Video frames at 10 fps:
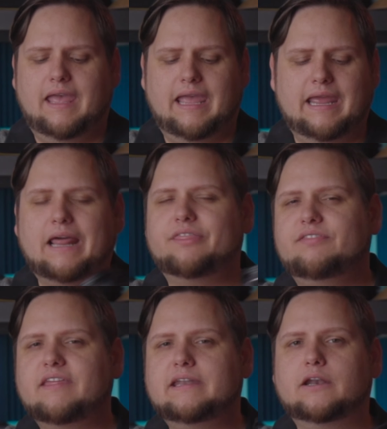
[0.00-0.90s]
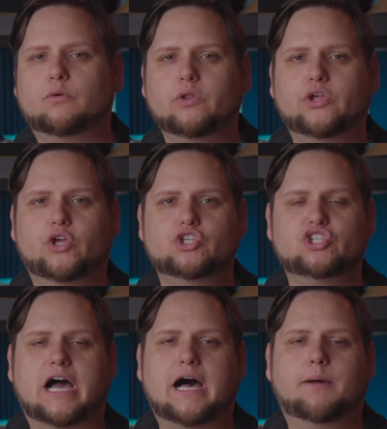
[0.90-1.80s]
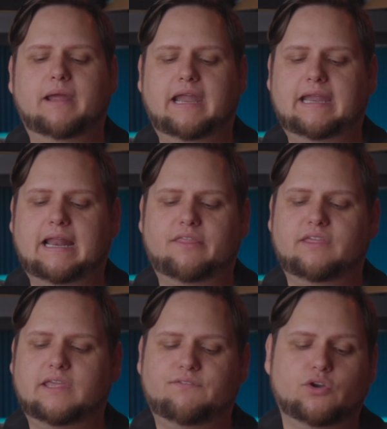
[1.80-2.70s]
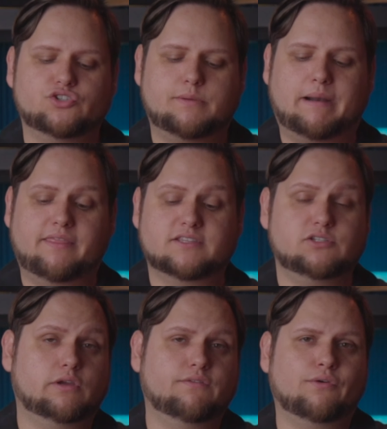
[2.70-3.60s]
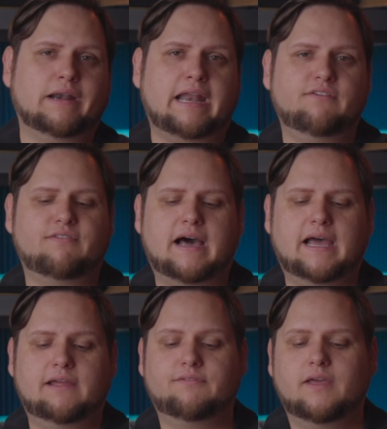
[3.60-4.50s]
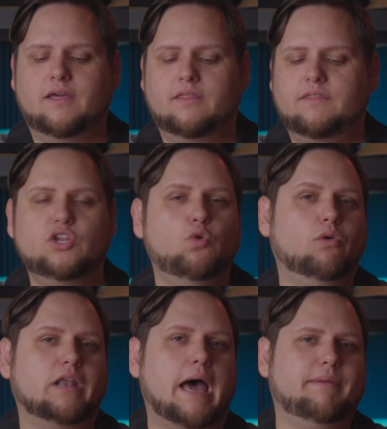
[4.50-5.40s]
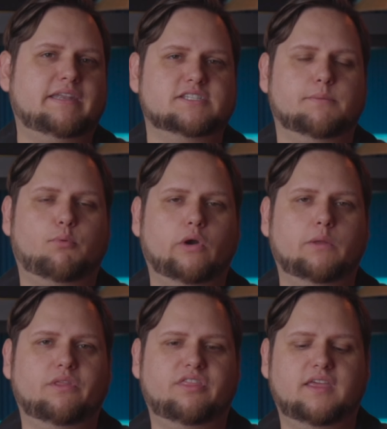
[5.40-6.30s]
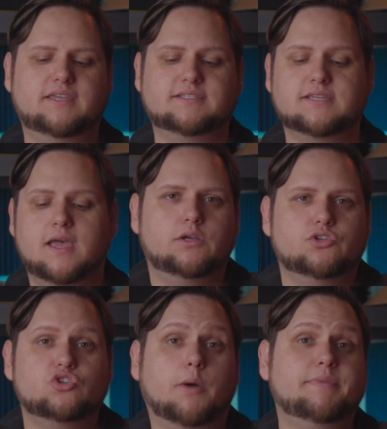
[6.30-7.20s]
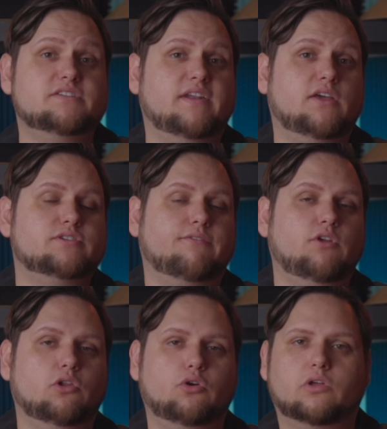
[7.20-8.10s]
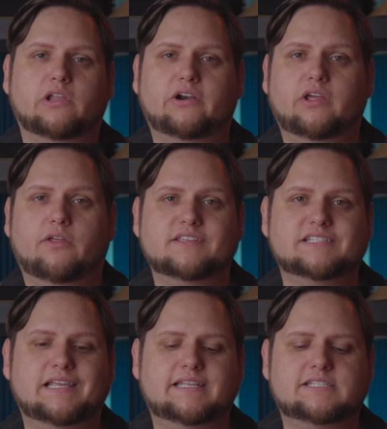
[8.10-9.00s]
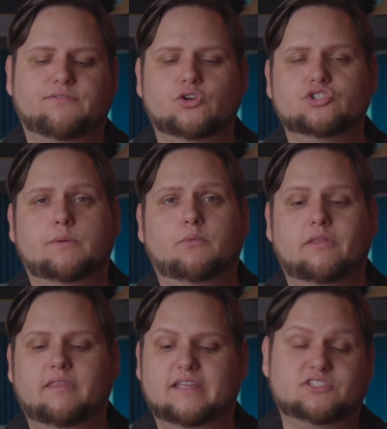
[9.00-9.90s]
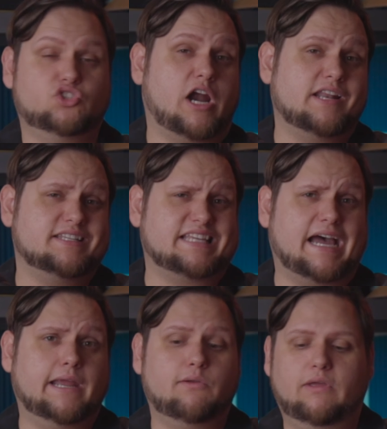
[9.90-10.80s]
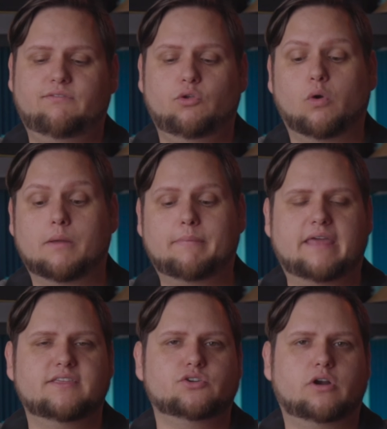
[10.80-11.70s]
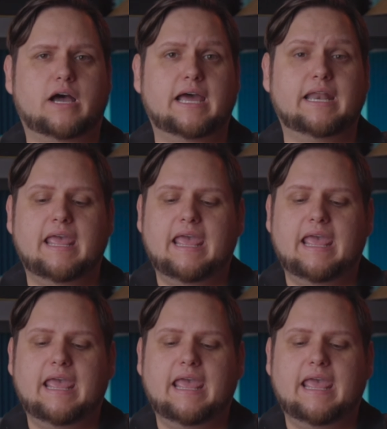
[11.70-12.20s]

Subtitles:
And I think they did a really good job. And I think if you're somebody that's looking for an 85, then you will not be disappointed with this. So I hope this video is giving you a little clarity on this lens if you're someone that's trying to decide if you want to buy this or not.